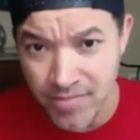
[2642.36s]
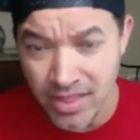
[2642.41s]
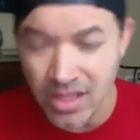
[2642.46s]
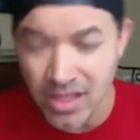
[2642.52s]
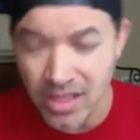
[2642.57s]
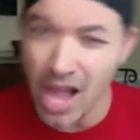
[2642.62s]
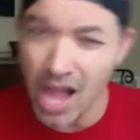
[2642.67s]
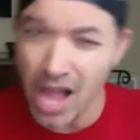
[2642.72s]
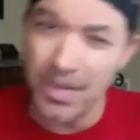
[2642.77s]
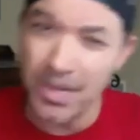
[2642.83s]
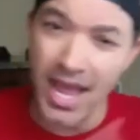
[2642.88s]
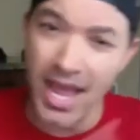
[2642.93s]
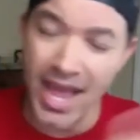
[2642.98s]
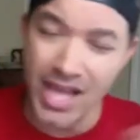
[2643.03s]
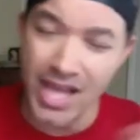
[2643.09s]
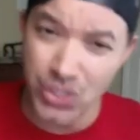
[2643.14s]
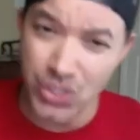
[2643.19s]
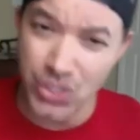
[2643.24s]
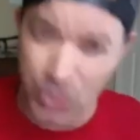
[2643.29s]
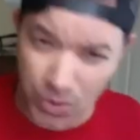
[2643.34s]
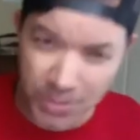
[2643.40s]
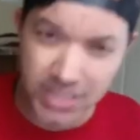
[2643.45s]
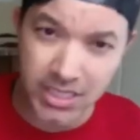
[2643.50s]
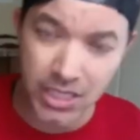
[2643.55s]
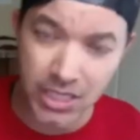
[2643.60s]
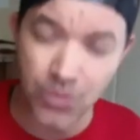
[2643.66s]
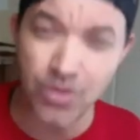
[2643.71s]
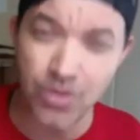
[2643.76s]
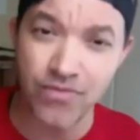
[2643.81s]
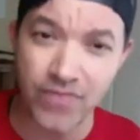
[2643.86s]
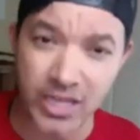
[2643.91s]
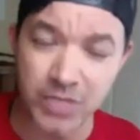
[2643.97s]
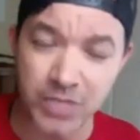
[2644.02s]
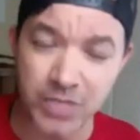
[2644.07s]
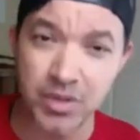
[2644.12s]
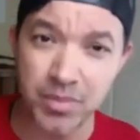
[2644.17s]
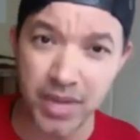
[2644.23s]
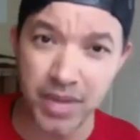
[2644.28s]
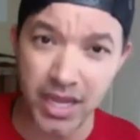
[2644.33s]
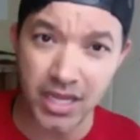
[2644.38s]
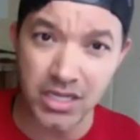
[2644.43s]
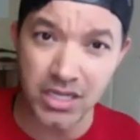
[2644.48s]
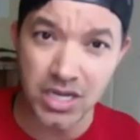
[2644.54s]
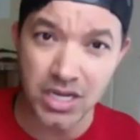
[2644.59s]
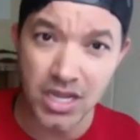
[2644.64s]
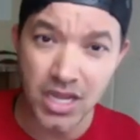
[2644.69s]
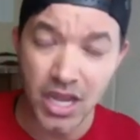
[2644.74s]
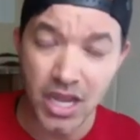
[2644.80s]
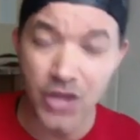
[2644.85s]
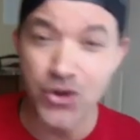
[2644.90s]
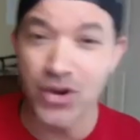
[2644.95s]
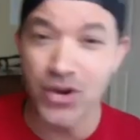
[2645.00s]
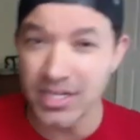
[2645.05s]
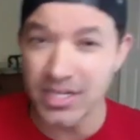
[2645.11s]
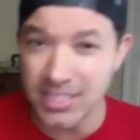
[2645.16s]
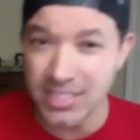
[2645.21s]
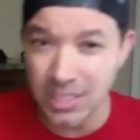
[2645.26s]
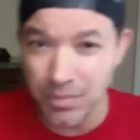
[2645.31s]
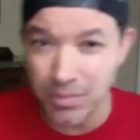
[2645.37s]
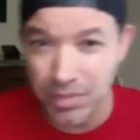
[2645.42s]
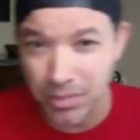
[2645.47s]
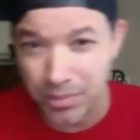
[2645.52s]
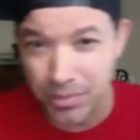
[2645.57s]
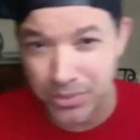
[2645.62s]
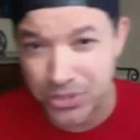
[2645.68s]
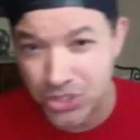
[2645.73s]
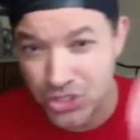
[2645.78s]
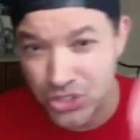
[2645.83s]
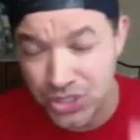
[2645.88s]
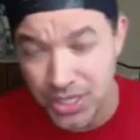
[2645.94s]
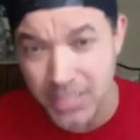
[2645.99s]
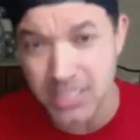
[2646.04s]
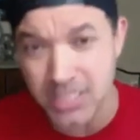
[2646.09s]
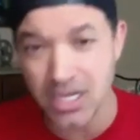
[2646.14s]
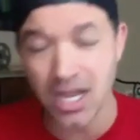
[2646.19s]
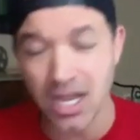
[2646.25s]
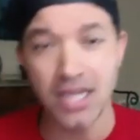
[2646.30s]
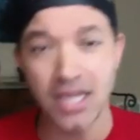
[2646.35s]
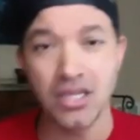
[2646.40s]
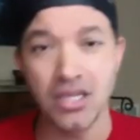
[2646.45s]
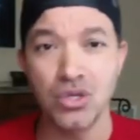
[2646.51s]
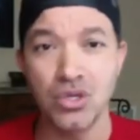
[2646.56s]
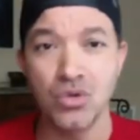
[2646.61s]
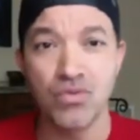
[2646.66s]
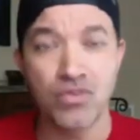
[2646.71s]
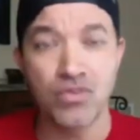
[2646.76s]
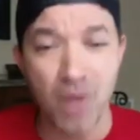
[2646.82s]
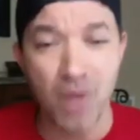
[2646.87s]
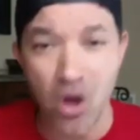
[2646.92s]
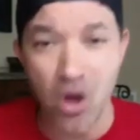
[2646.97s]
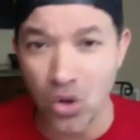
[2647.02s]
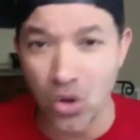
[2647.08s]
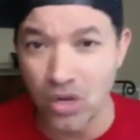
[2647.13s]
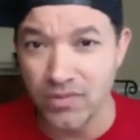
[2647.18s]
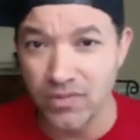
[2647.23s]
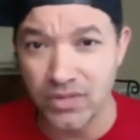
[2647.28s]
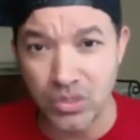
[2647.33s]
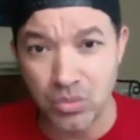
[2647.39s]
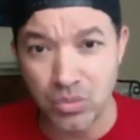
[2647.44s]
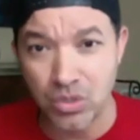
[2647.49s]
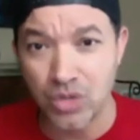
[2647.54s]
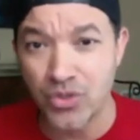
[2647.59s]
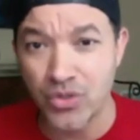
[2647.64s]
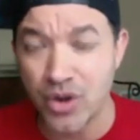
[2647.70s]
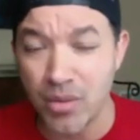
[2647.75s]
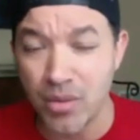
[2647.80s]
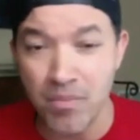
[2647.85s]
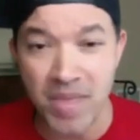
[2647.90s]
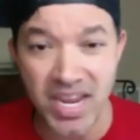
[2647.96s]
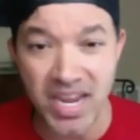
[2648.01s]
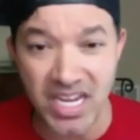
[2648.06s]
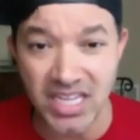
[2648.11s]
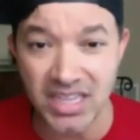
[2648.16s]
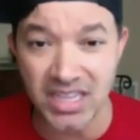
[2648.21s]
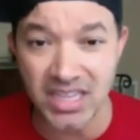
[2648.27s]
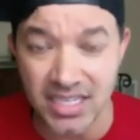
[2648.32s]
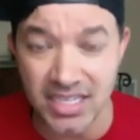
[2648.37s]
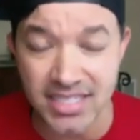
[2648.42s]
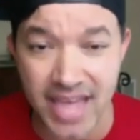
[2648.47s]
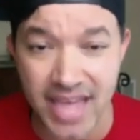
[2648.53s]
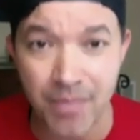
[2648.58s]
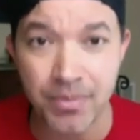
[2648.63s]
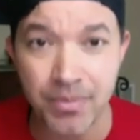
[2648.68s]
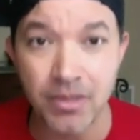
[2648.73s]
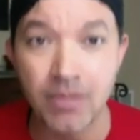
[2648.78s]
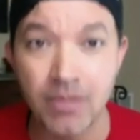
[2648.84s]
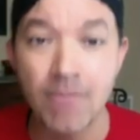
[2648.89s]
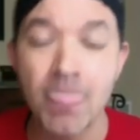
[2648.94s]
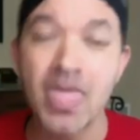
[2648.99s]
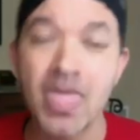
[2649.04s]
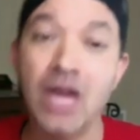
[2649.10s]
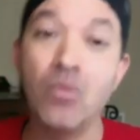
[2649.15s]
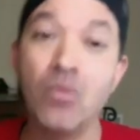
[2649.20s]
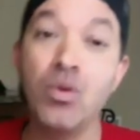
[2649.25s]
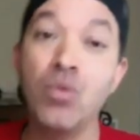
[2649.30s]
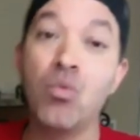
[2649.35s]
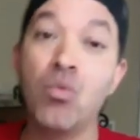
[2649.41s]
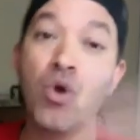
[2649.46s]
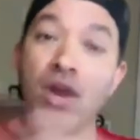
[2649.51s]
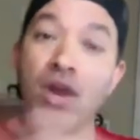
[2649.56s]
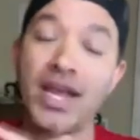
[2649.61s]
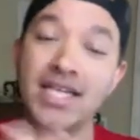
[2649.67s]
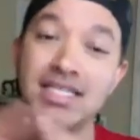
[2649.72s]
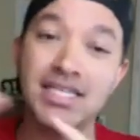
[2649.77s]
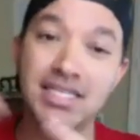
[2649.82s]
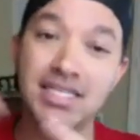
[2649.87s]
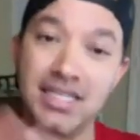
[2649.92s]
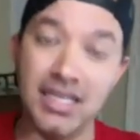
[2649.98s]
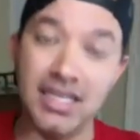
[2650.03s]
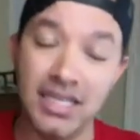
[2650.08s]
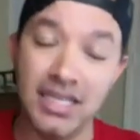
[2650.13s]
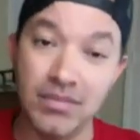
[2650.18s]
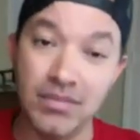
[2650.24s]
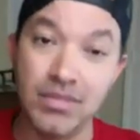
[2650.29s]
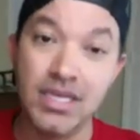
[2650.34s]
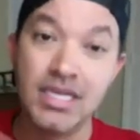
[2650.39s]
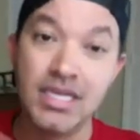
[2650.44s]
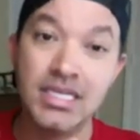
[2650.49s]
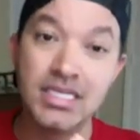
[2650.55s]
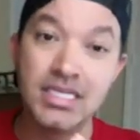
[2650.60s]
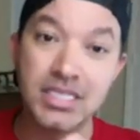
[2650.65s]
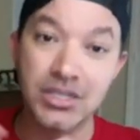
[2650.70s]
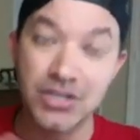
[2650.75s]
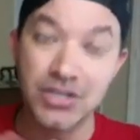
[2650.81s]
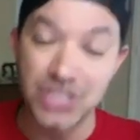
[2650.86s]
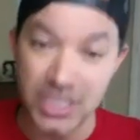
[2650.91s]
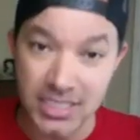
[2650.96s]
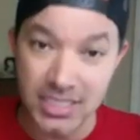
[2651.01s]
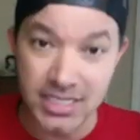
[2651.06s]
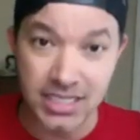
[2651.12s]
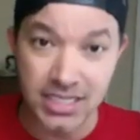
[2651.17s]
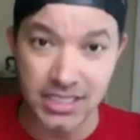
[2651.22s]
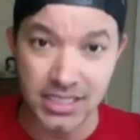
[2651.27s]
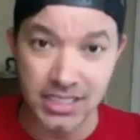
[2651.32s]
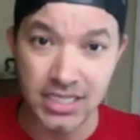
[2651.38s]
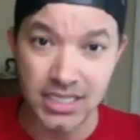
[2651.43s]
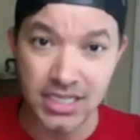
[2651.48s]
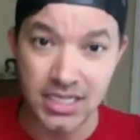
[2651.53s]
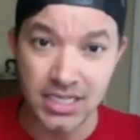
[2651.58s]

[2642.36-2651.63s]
I'm going to add you to a secret Facebook page, and you're going to see people just like you from all over the world that are making things happen, and we work as a team synergistically.